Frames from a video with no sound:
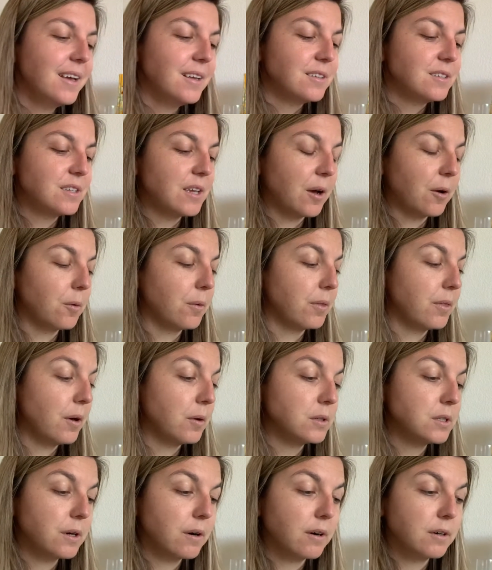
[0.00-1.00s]
So
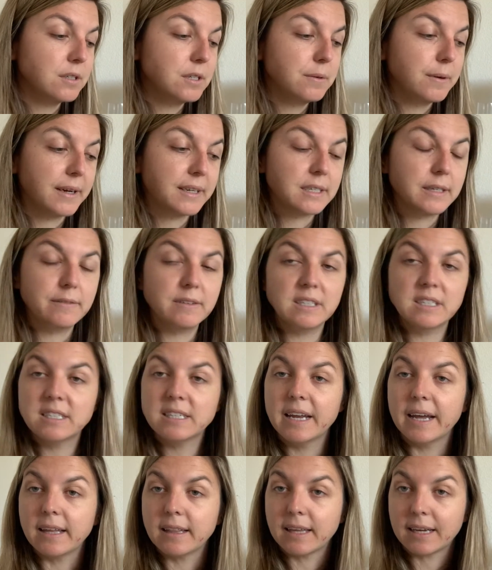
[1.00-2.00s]
those are our two activities
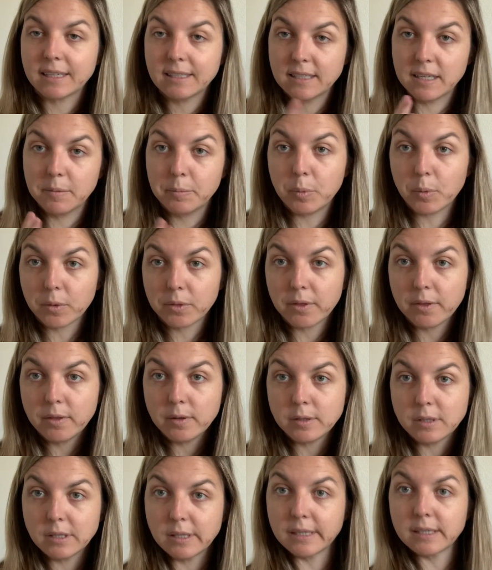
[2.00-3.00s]
today. Like I said, both of
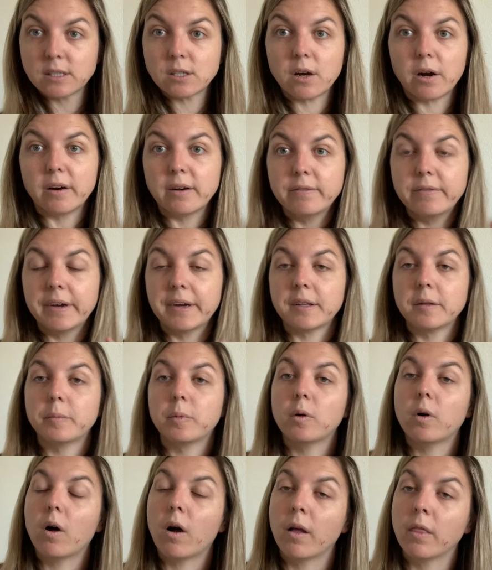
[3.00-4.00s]
those links are
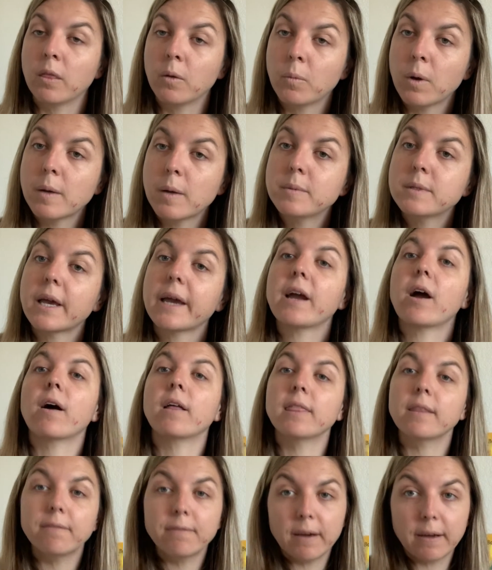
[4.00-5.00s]
available on the website
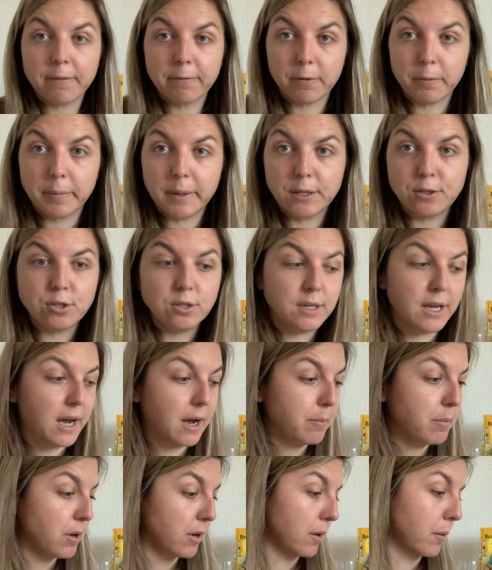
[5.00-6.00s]
on the Faith Formation
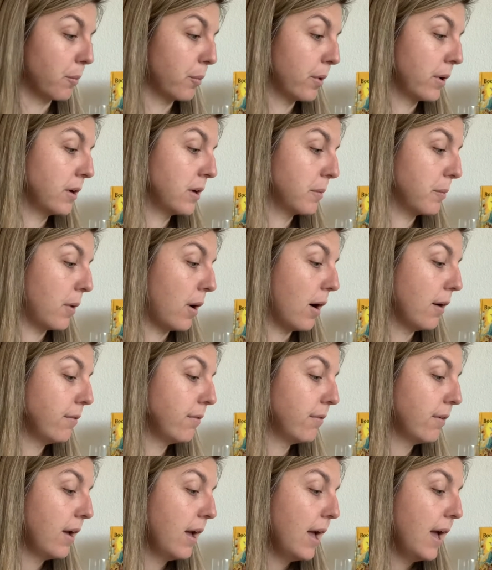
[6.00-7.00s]
tab. You can print them
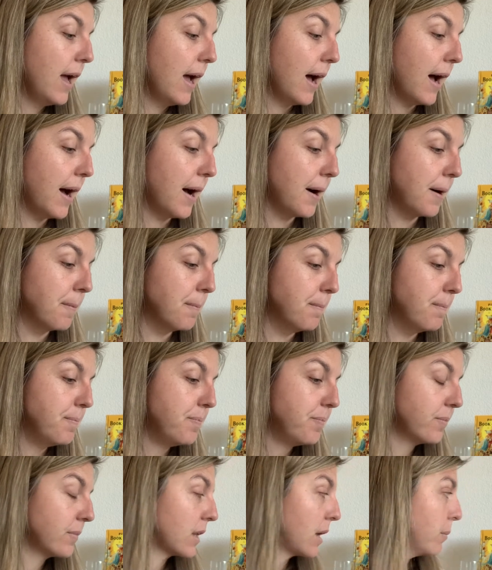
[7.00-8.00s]
off.
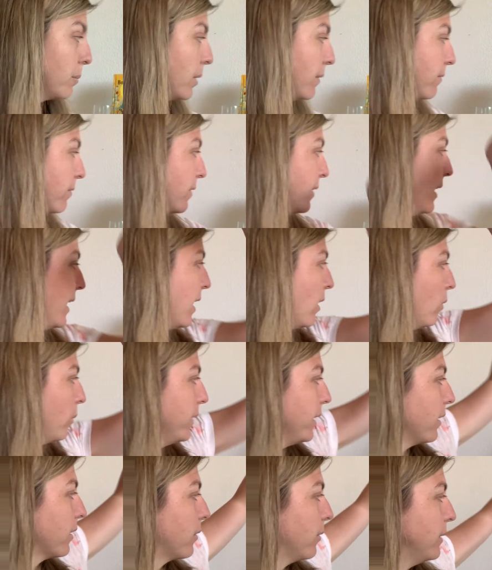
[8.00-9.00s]
But for now,
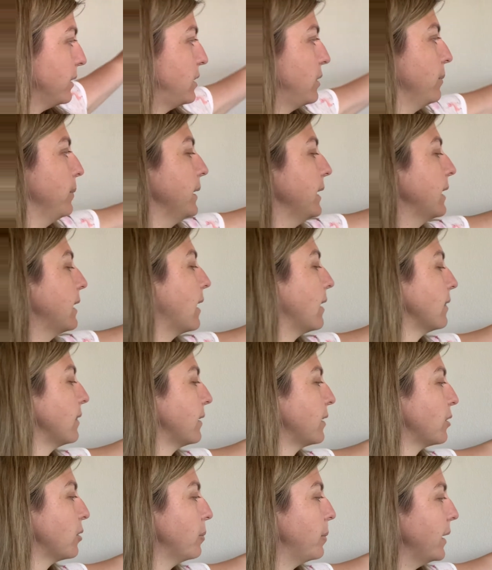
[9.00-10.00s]
we are going to read a
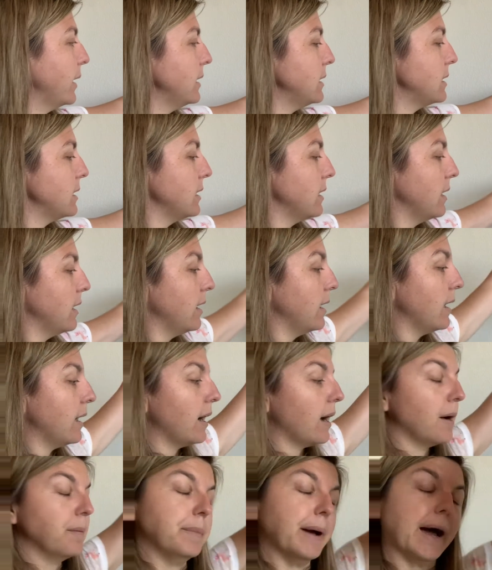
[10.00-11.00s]
little bit
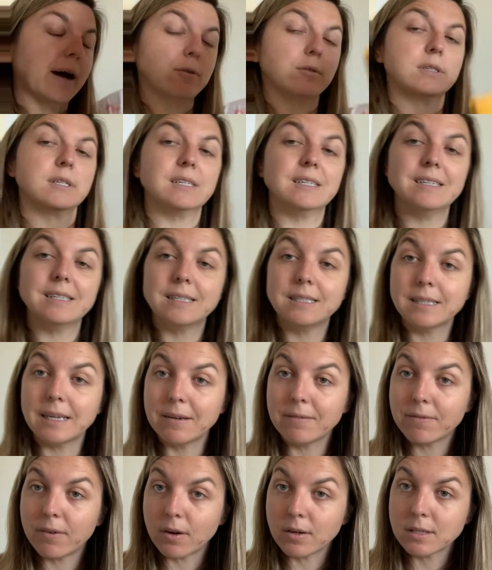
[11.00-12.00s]
about
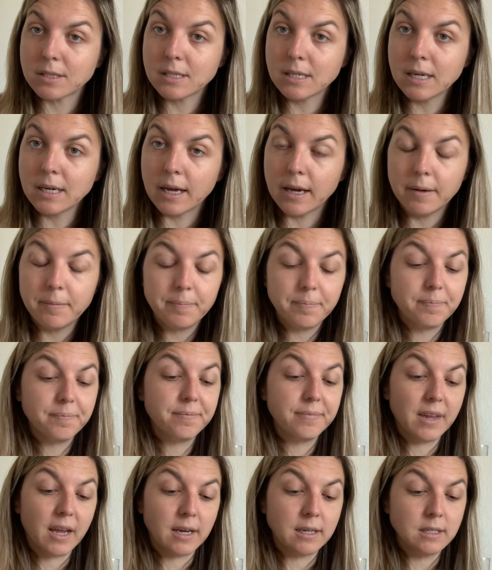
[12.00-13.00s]
Saint Faustina
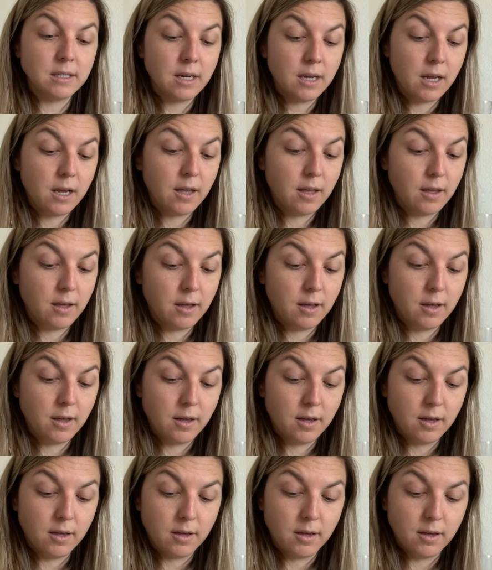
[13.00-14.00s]
and
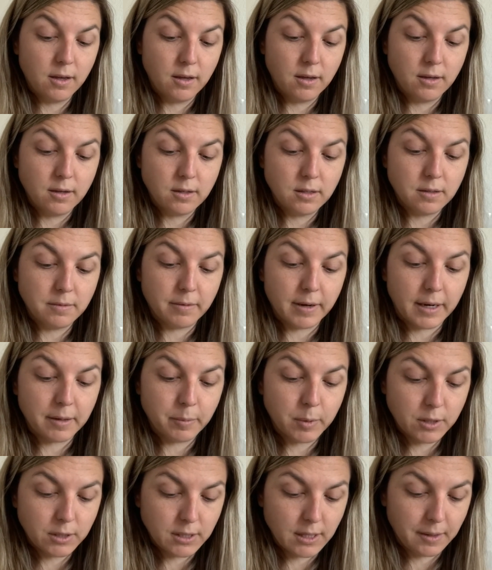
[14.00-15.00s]
Divine
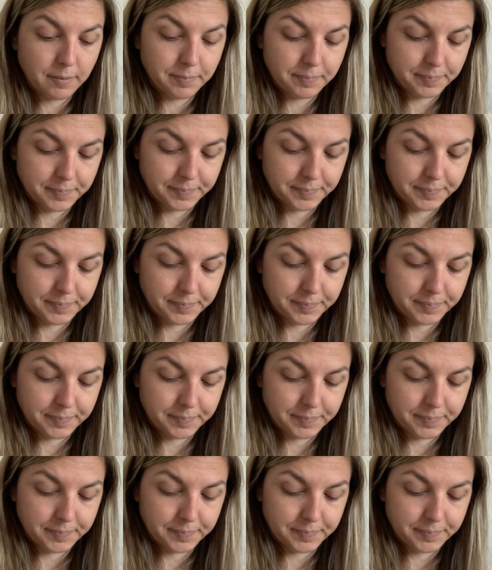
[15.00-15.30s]
Mercy.